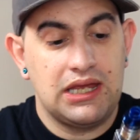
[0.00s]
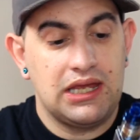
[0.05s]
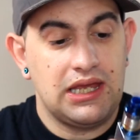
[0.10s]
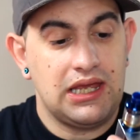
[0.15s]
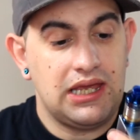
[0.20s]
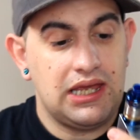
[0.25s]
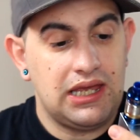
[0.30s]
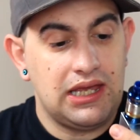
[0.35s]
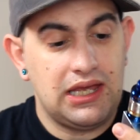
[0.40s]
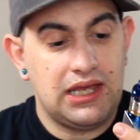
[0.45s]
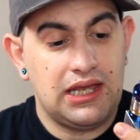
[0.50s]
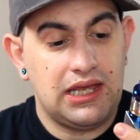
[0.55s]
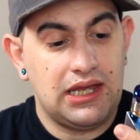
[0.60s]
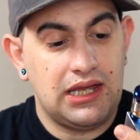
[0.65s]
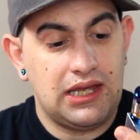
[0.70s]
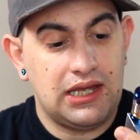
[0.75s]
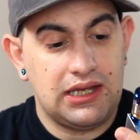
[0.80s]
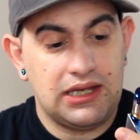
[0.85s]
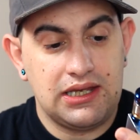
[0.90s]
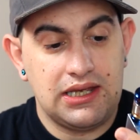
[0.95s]

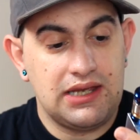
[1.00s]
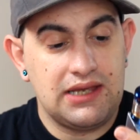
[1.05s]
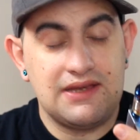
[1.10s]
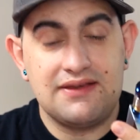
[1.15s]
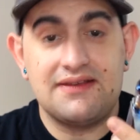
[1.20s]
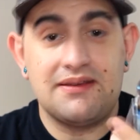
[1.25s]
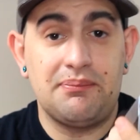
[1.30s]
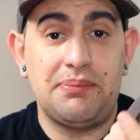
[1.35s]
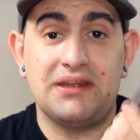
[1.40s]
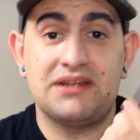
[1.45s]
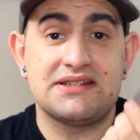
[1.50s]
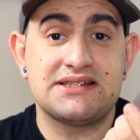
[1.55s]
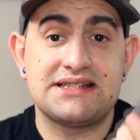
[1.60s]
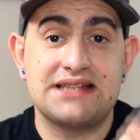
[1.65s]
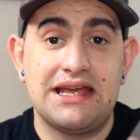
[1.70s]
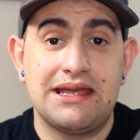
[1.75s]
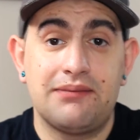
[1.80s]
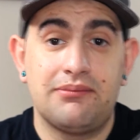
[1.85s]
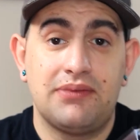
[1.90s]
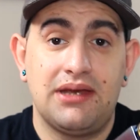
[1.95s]
is about the
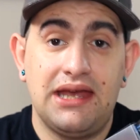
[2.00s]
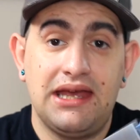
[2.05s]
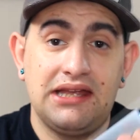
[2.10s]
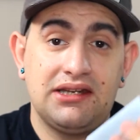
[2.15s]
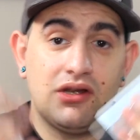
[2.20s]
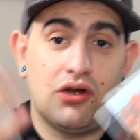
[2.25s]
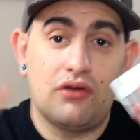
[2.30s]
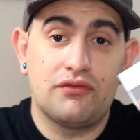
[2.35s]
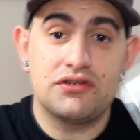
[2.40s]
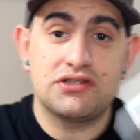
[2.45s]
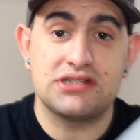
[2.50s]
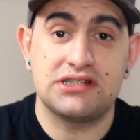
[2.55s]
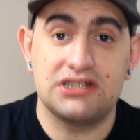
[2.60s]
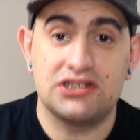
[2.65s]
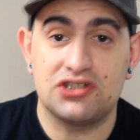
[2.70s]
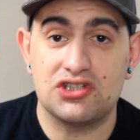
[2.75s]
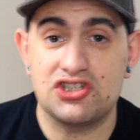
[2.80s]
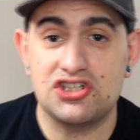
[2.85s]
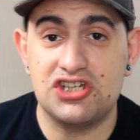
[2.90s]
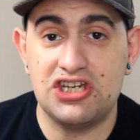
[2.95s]
same, and obviously
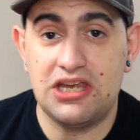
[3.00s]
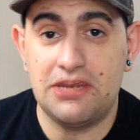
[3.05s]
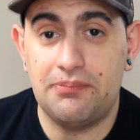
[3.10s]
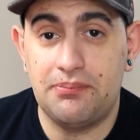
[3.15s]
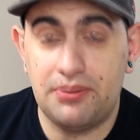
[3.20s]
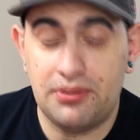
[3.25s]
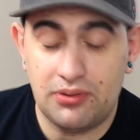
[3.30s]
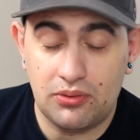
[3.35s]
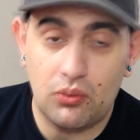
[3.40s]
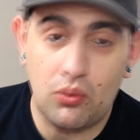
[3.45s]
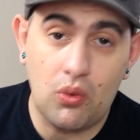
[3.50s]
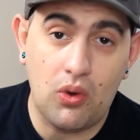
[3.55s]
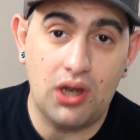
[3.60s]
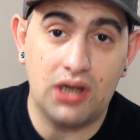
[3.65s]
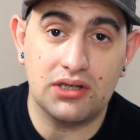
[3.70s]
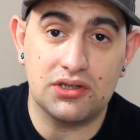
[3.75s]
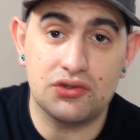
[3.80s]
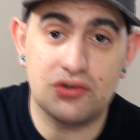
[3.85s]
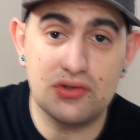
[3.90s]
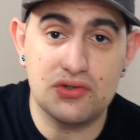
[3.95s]
the cheap
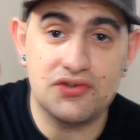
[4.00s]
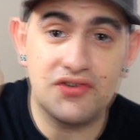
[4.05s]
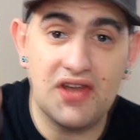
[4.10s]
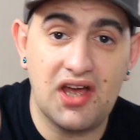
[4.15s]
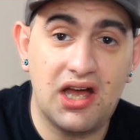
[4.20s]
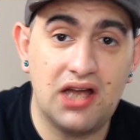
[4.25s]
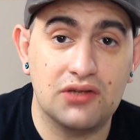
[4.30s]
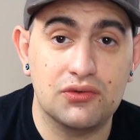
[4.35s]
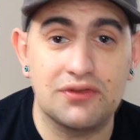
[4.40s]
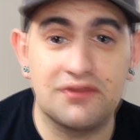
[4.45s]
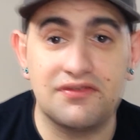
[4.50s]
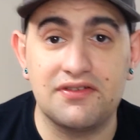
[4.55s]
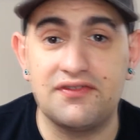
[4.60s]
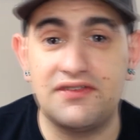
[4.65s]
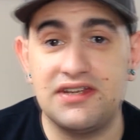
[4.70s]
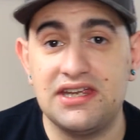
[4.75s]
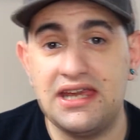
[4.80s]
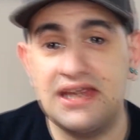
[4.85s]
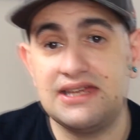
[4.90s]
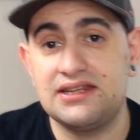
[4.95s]
one does
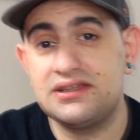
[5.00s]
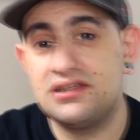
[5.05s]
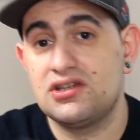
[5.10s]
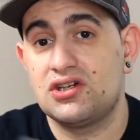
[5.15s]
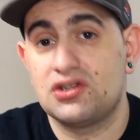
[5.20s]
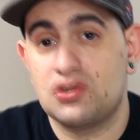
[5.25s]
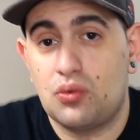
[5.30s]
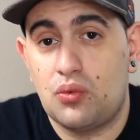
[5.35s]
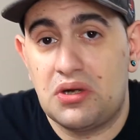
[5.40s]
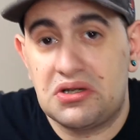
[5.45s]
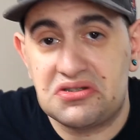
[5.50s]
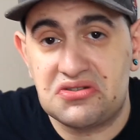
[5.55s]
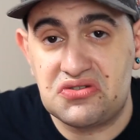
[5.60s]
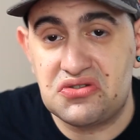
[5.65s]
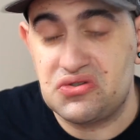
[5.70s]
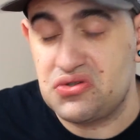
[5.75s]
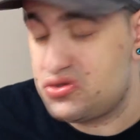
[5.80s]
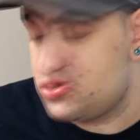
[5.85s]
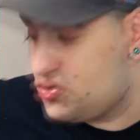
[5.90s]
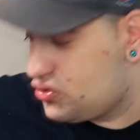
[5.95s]
158, the other one
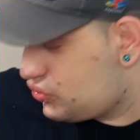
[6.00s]
does